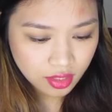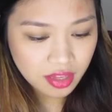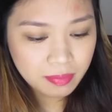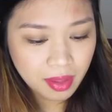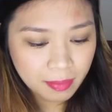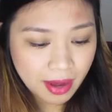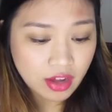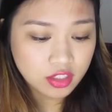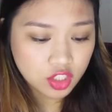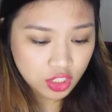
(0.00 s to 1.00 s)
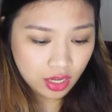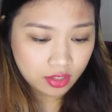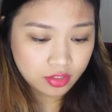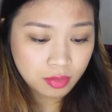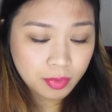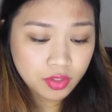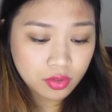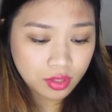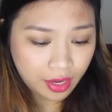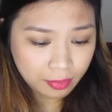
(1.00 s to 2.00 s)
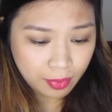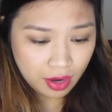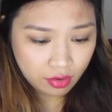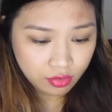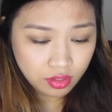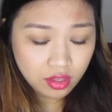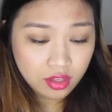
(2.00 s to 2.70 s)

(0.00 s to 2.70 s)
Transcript: Tint My Brows Gel, number 2 light brown.